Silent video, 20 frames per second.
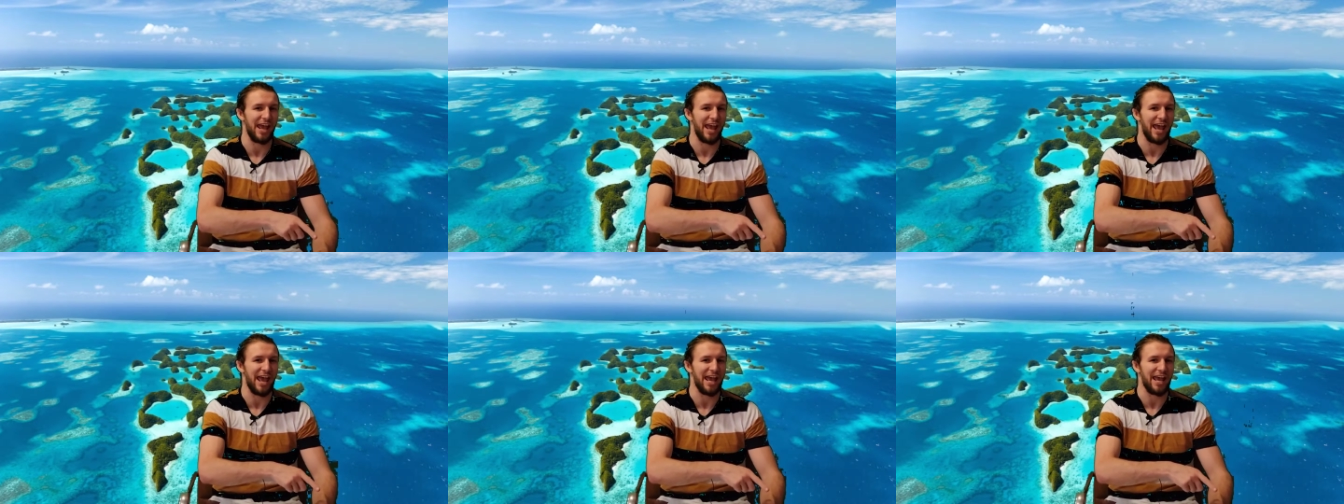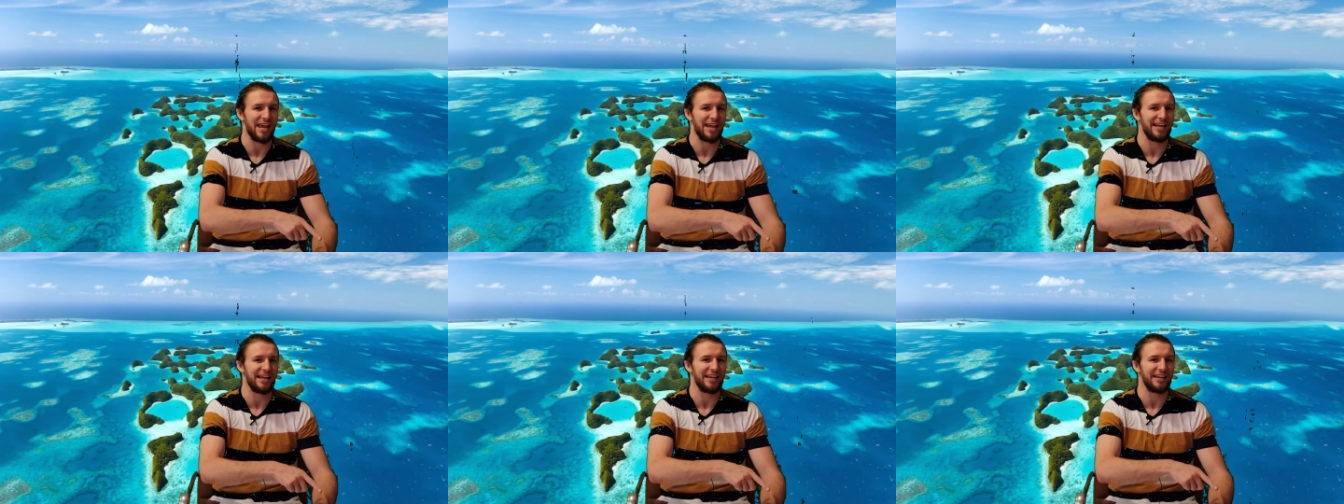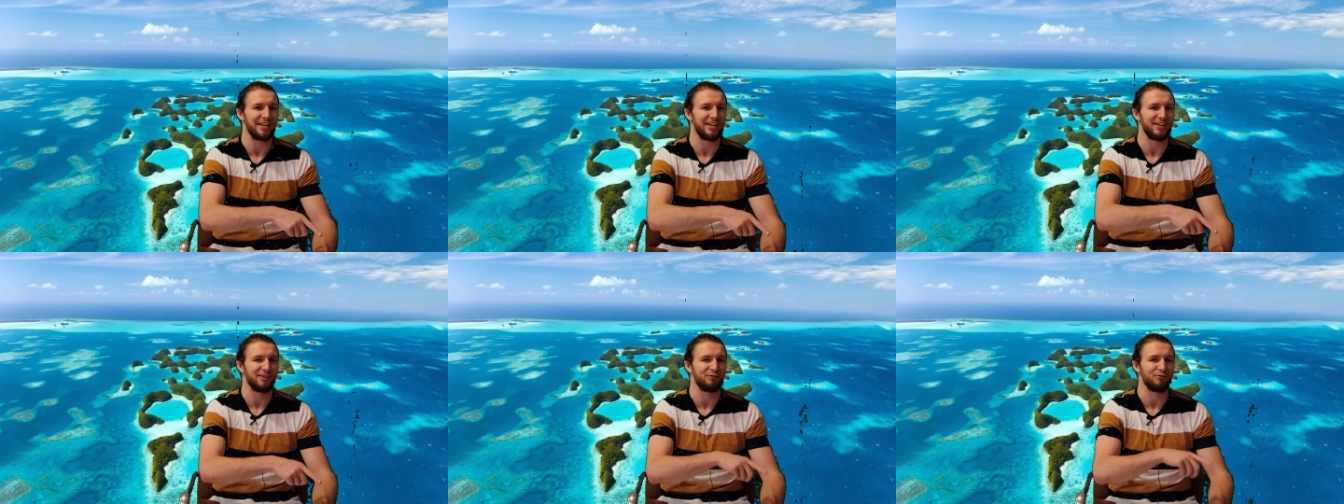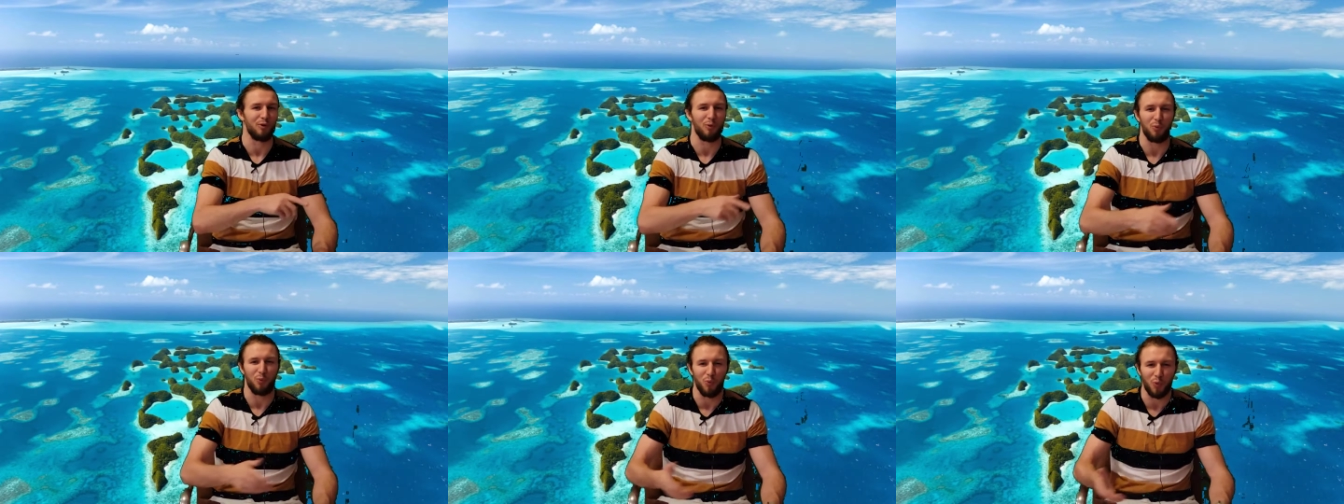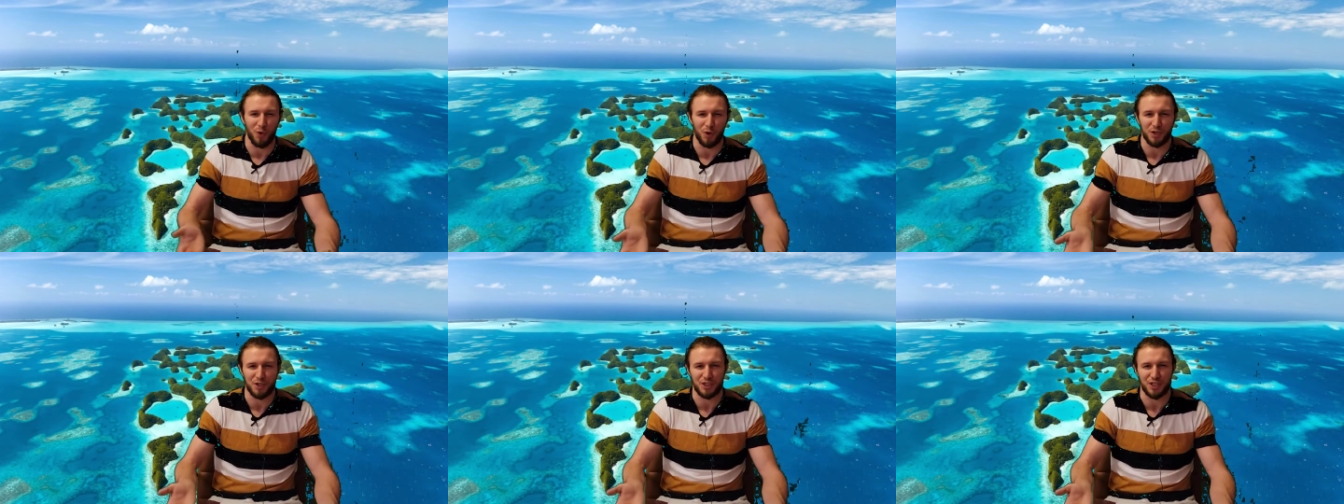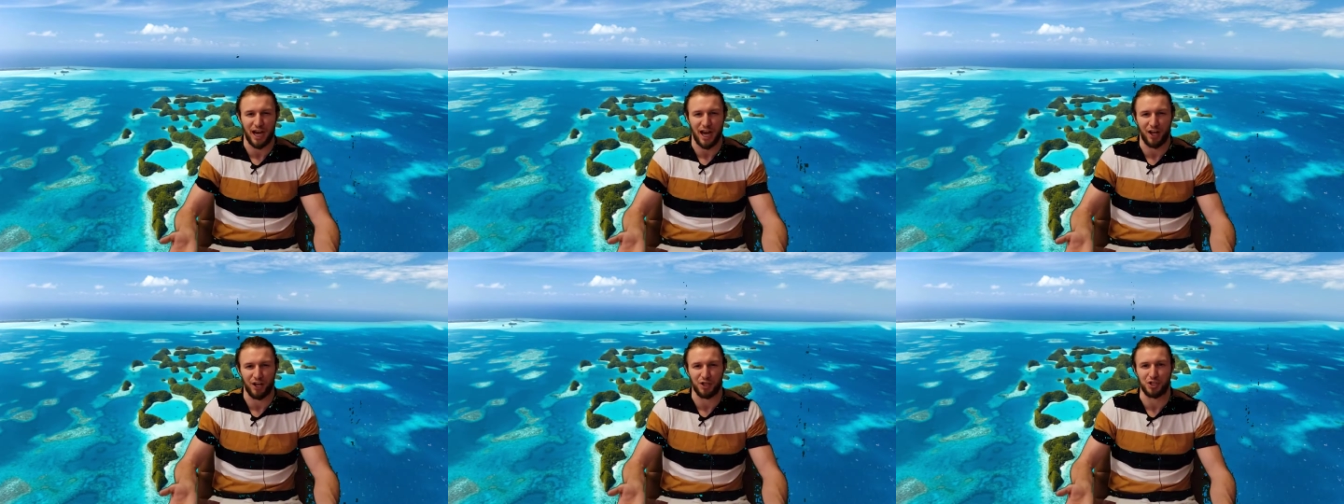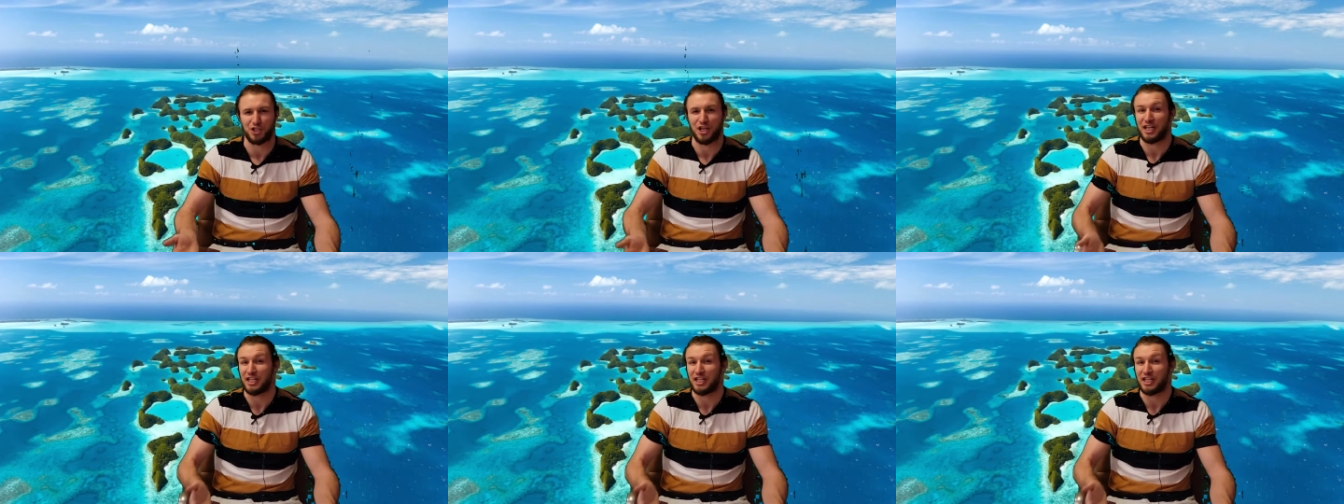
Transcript: a reward challenge,